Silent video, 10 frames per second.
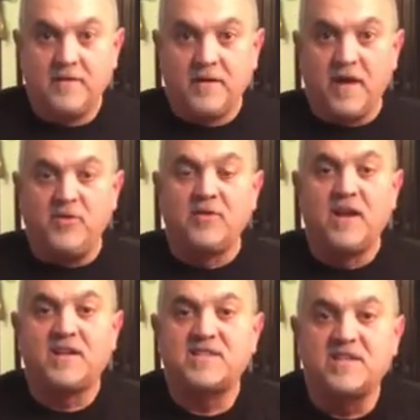and you
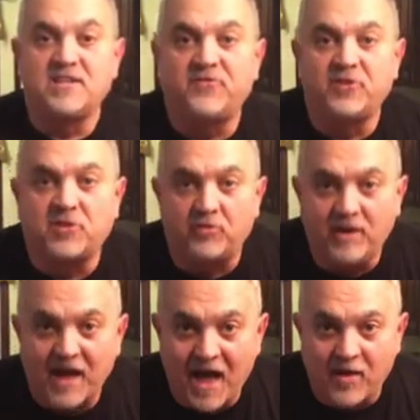let it sit for
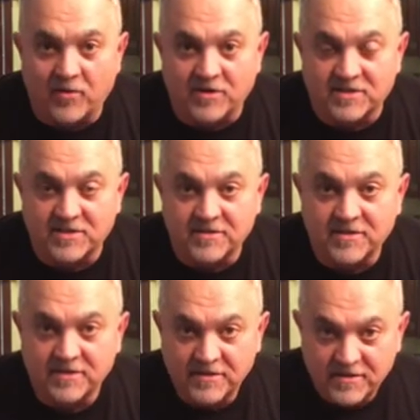3 hours.
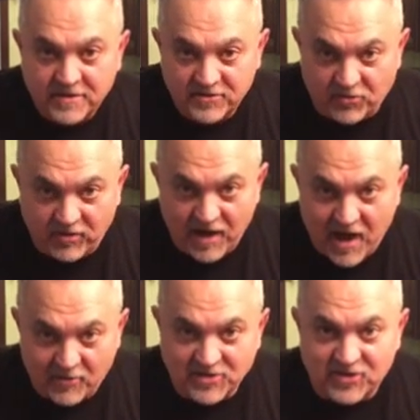3
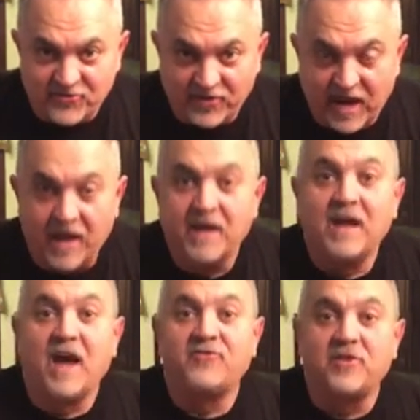hours, don't forget.
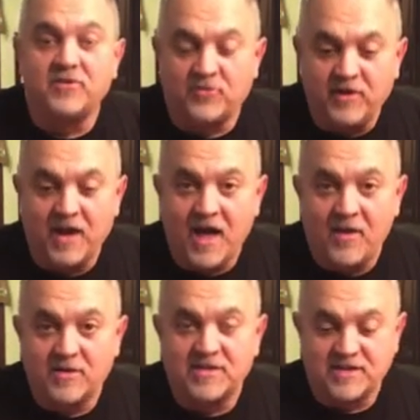After 3
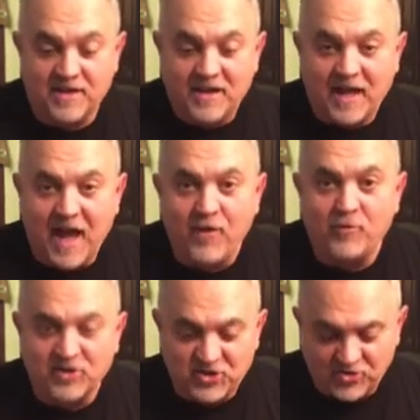hours, I
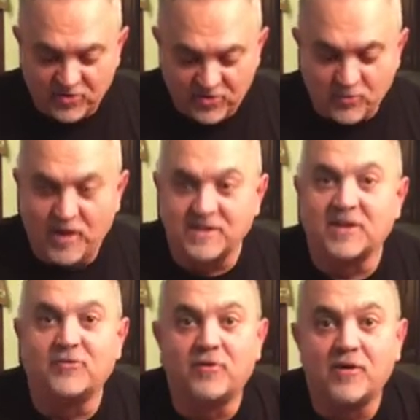will show you once
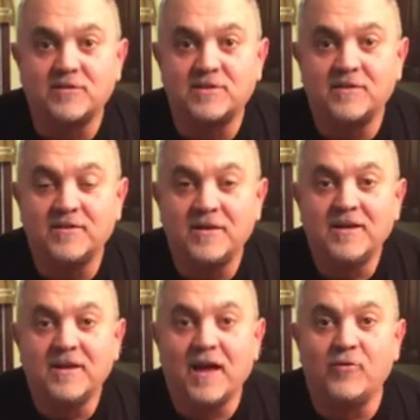it grows.
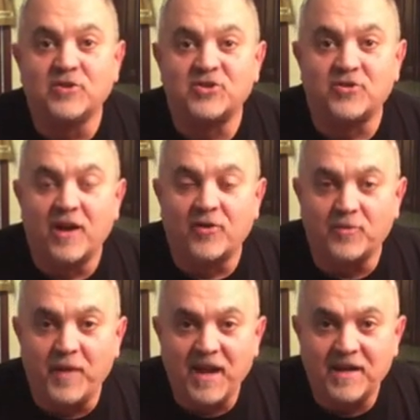I will show you how to
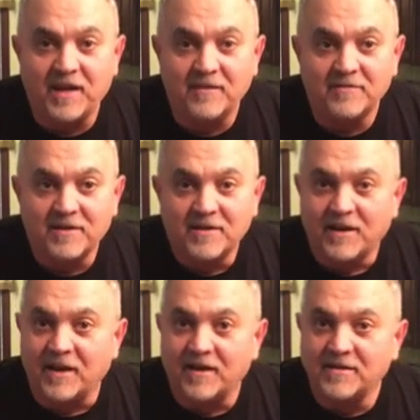bake it
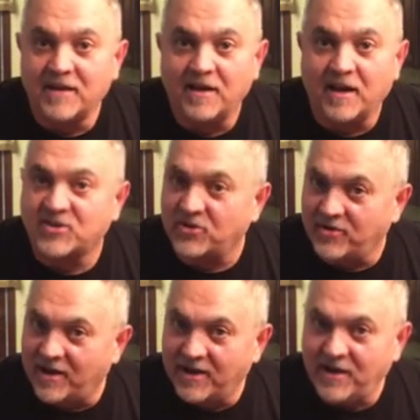and then I'll show you
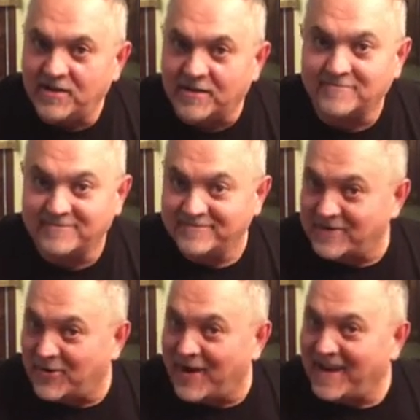how to eat it.
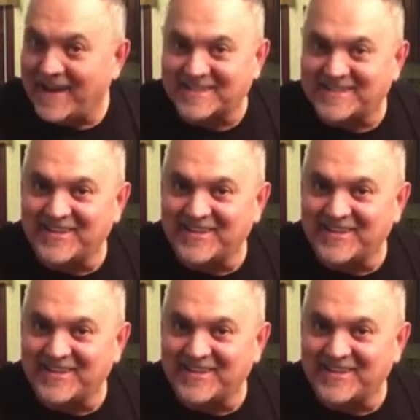All right, I'll see you